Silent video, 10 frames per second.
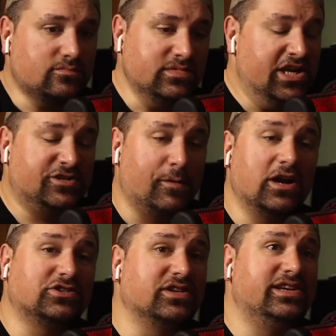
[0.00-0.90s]

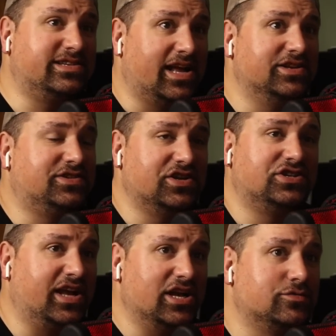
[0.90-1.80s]
Especially since the
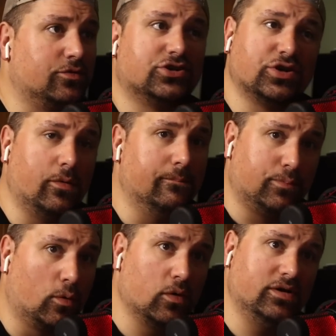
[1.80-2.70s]
schedule is so
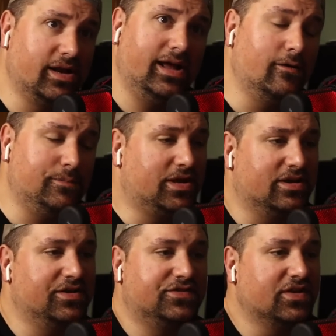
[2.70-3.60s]
important now,
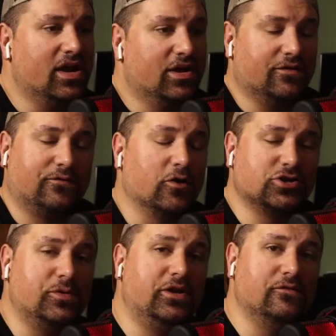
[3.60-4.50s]
because the
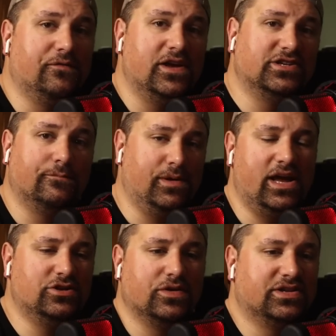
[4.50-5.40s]
first week you face the
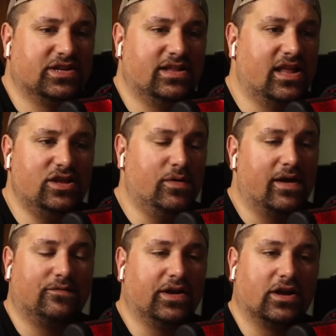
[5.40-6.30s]
Patriots and then you
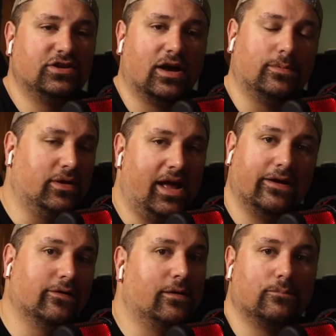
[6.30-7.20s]
have like a
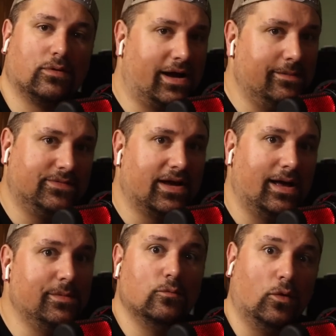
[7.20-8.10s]
doubleheader on
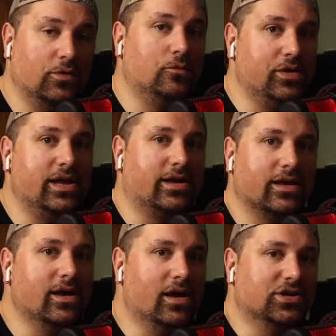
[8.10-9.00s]
primetime in 1 week.
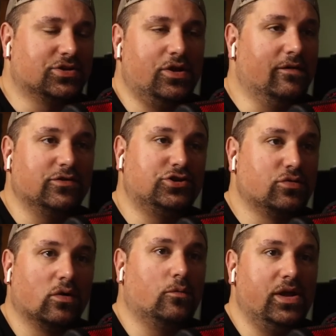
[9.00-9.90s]
So you have a
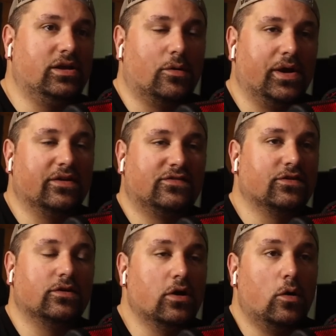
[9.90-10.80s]
short week going
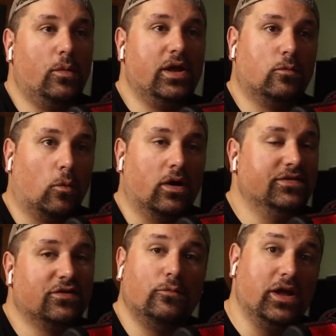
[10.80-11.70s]
into week
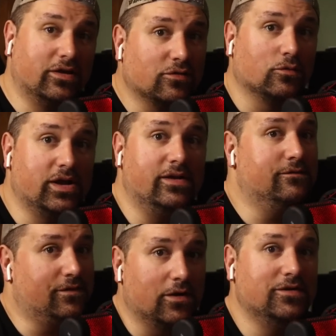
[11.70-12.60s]
1 to week 3
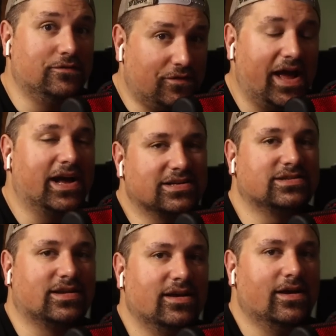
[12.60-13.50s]
very fast.